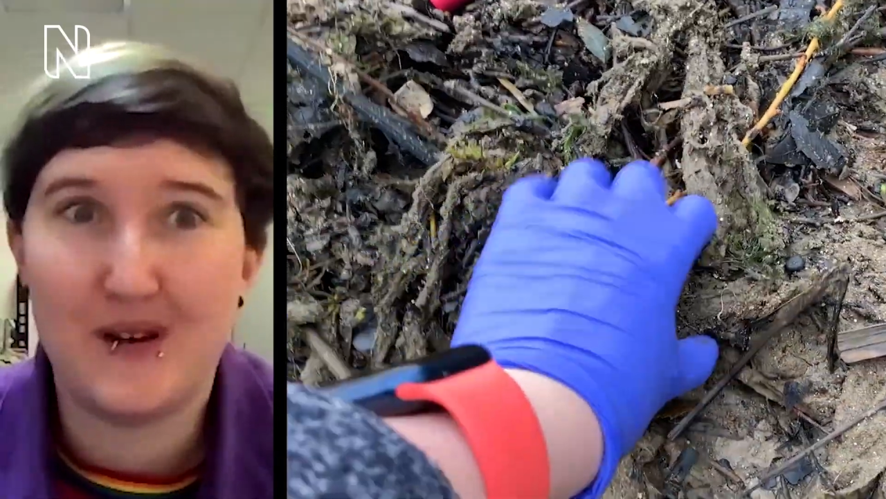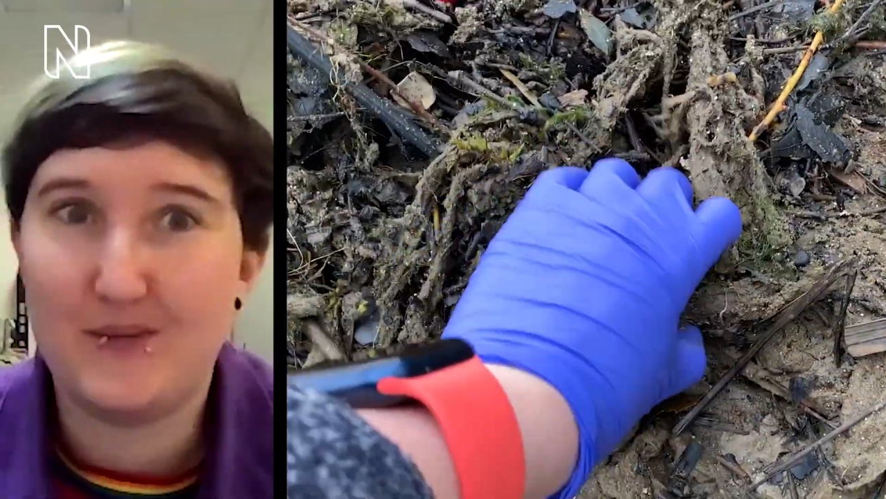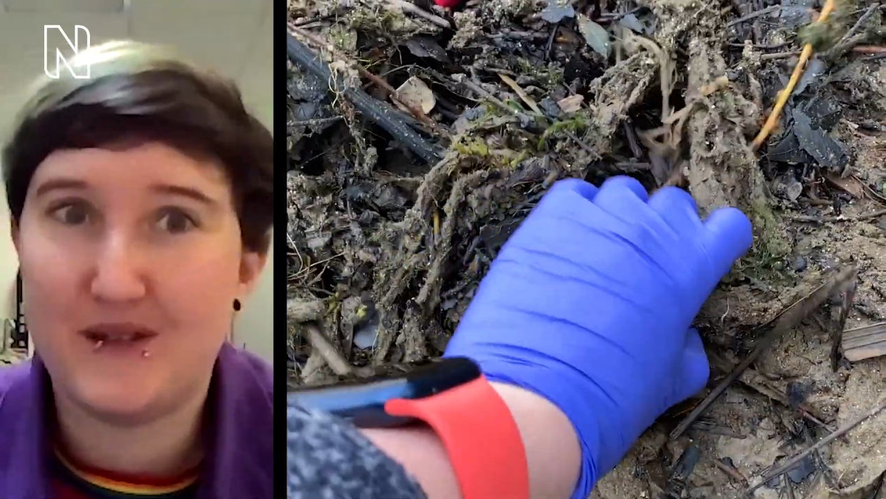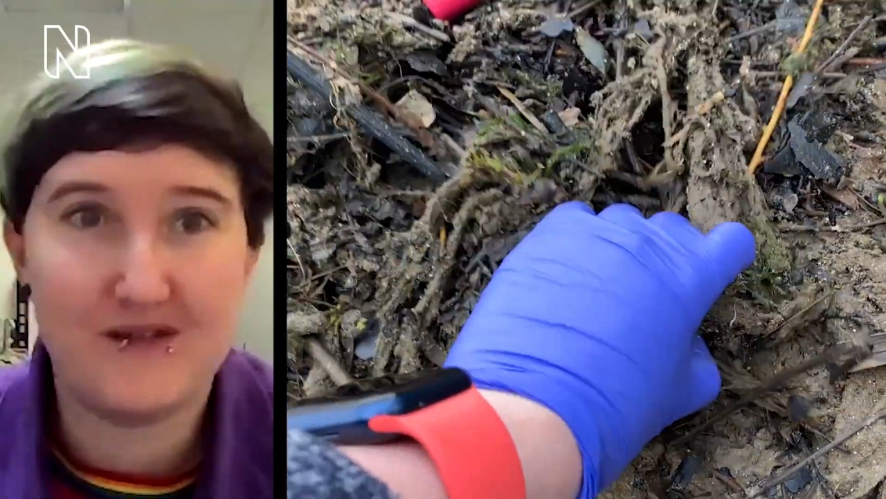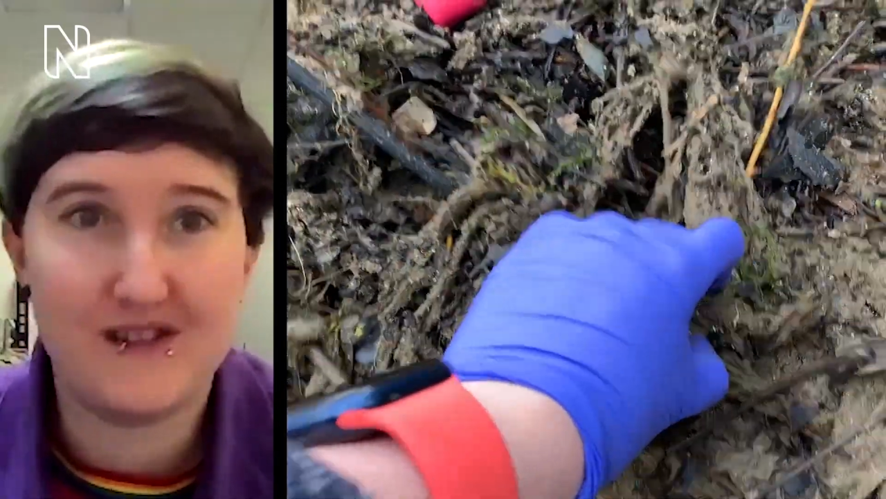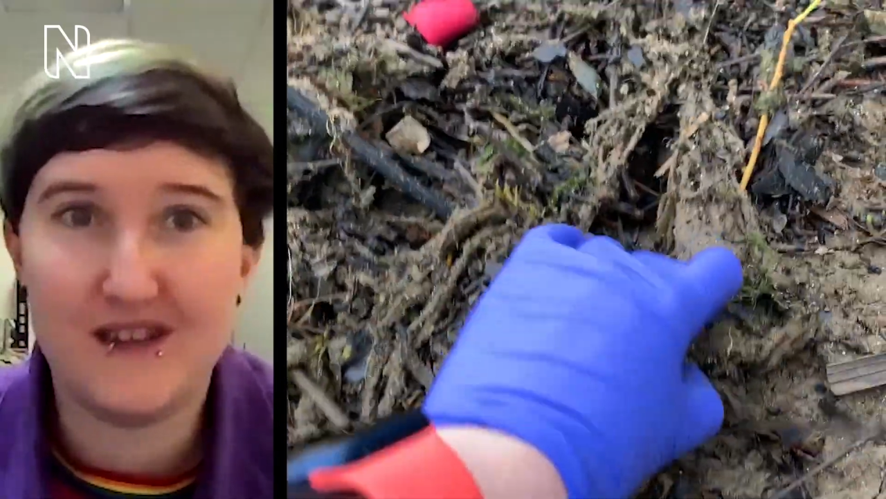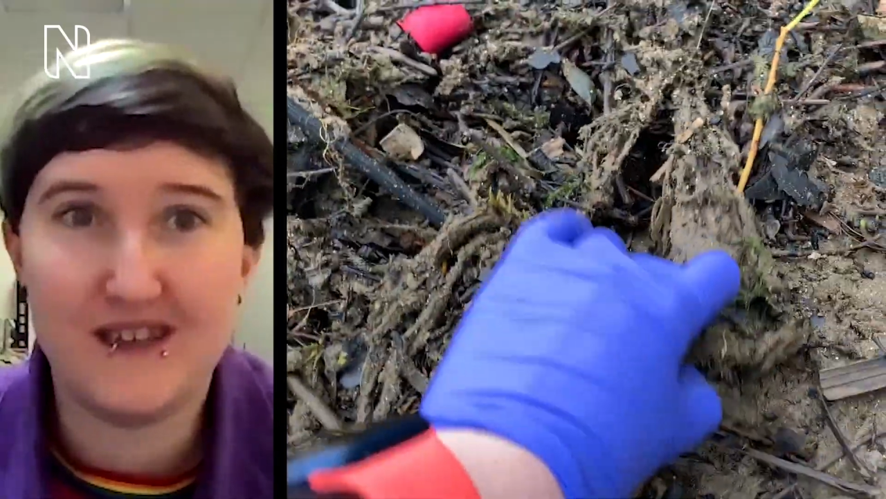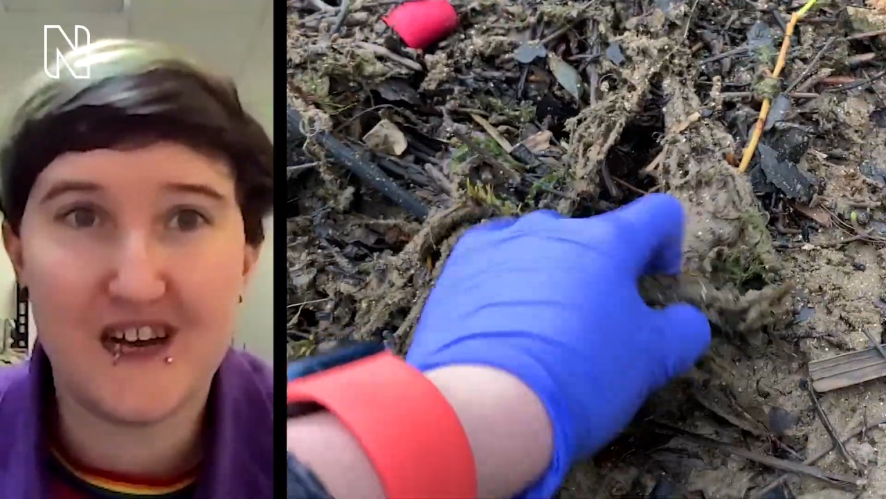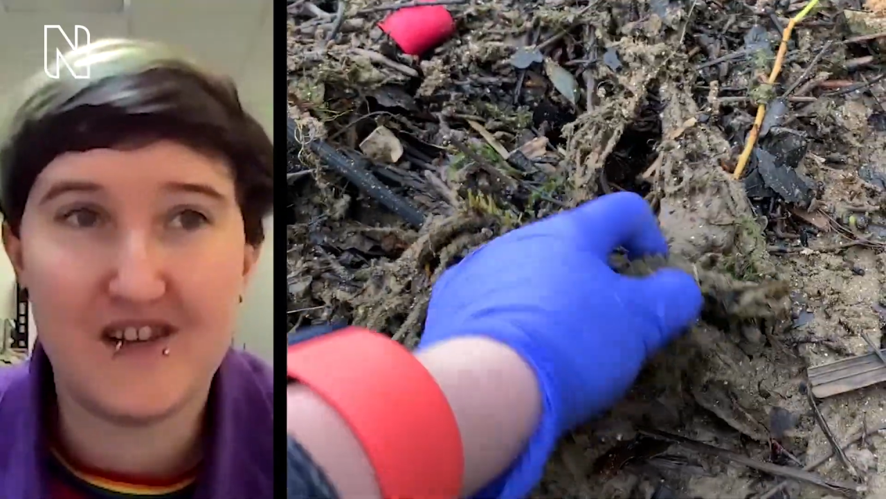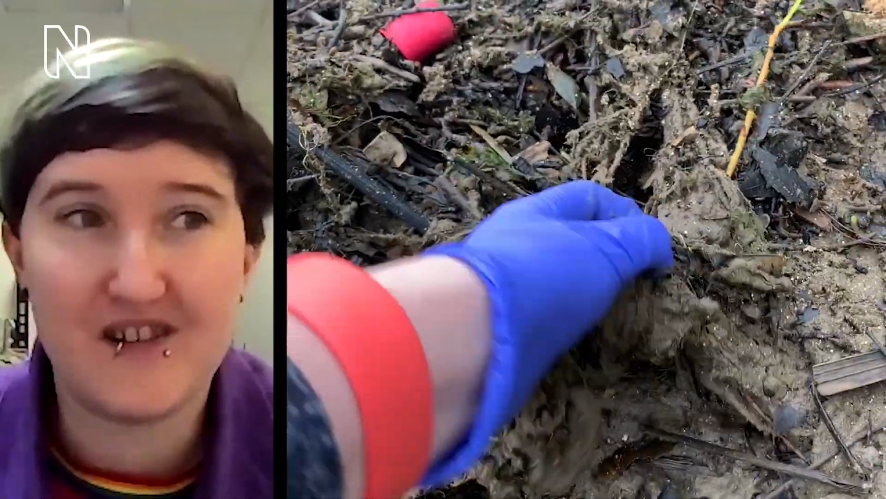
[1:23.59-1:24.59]
wipes that are in
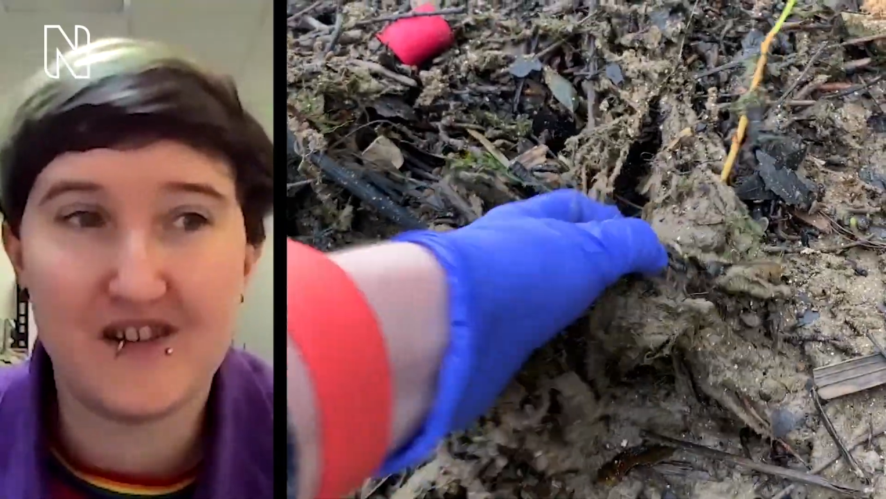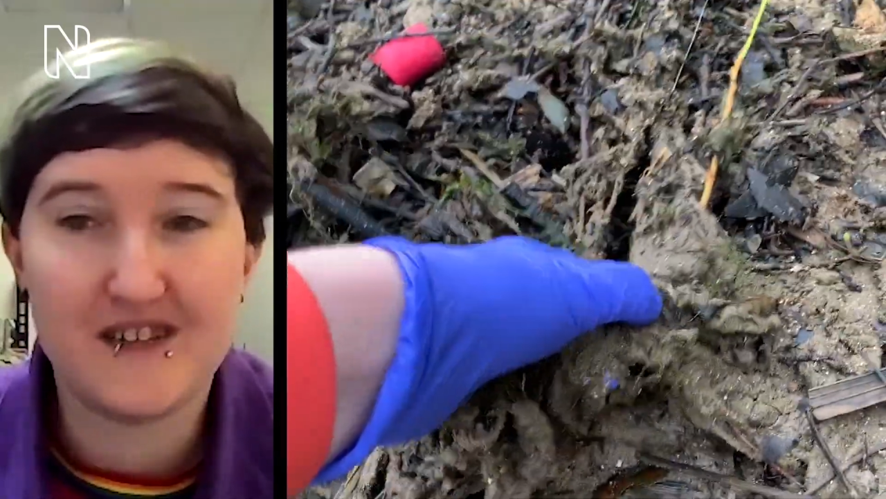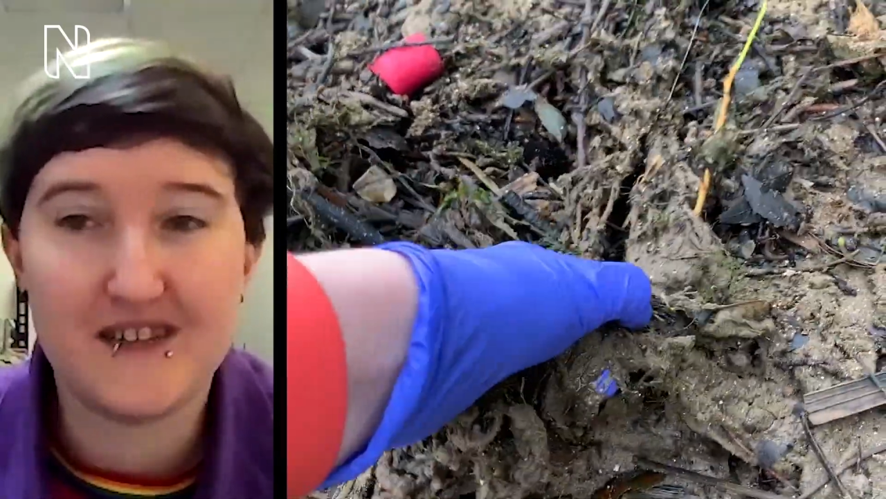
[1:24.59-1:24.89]
this area.